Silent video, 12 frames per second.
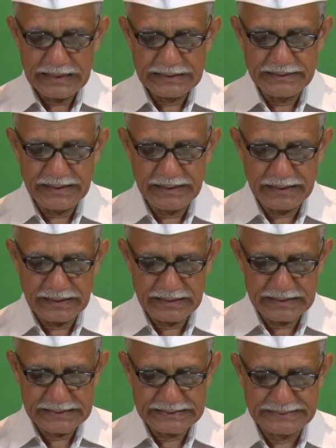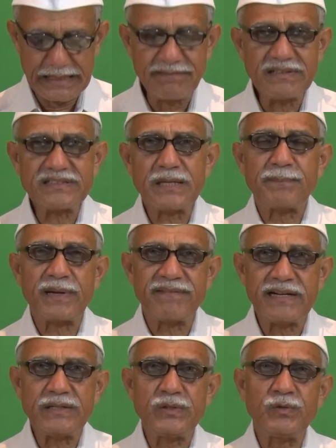The seventh
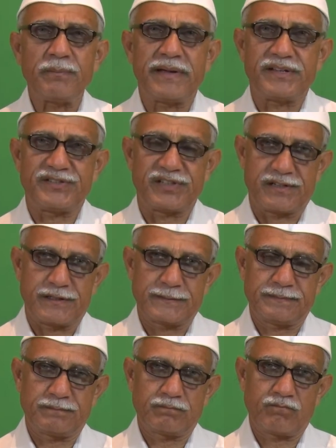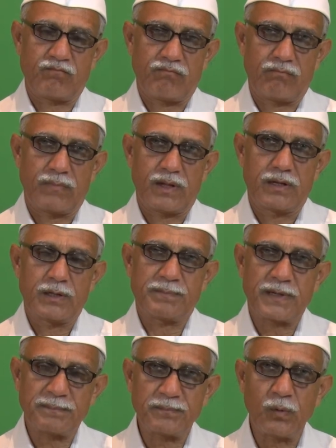preventive measure
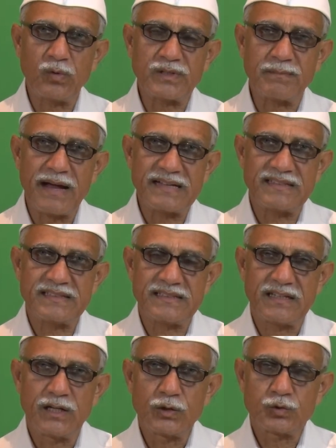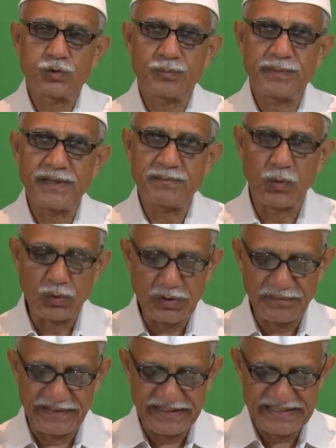proposed by the Supreme Court
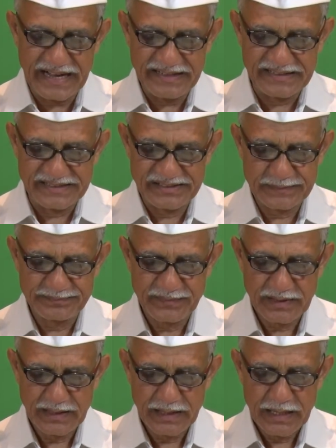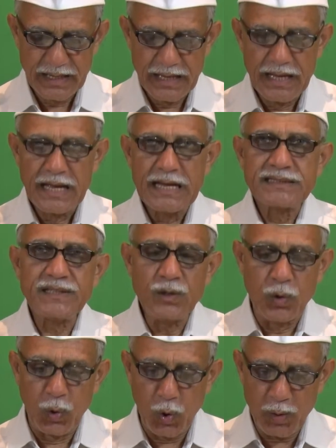of India is the
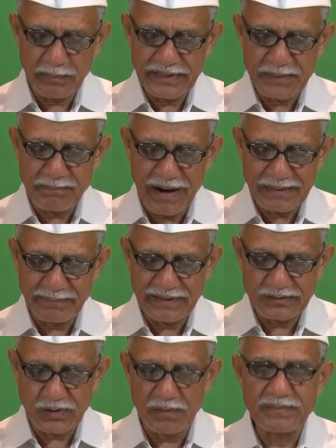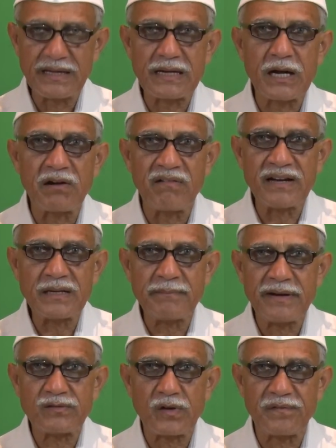Home Department of the
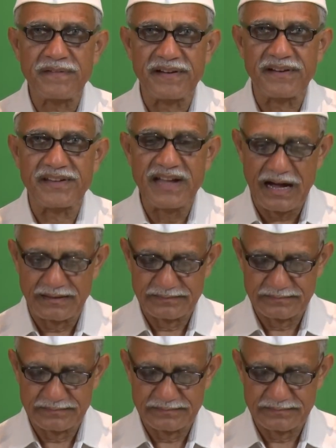Government of India